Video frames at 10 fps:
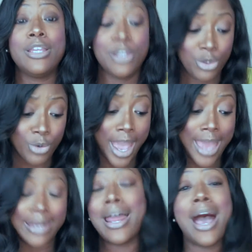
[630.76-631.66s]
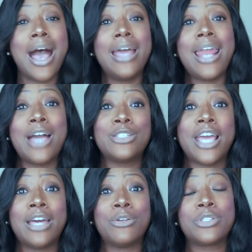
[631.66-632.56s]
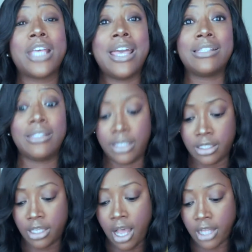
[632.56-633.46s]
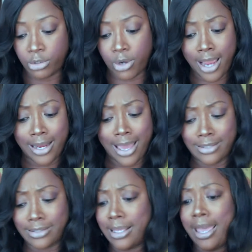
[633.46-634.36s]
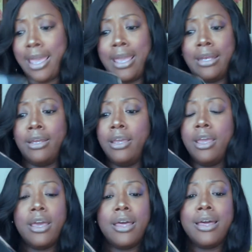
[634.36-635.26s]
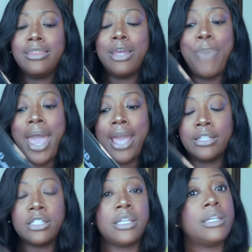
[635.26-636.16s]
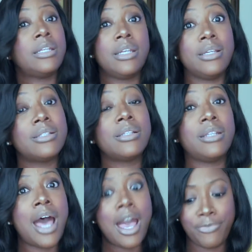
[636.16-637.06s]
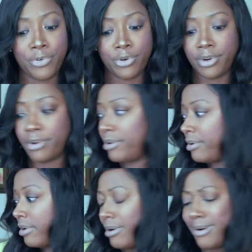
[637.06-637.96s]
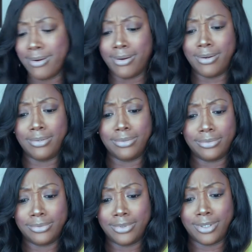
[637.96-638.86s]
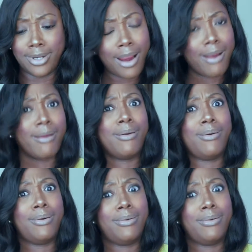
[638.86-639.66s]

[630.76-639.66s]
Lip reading: You got 9 eyeshadows and 6 contour highlights. And the packaging is to die for. Girl. Girl.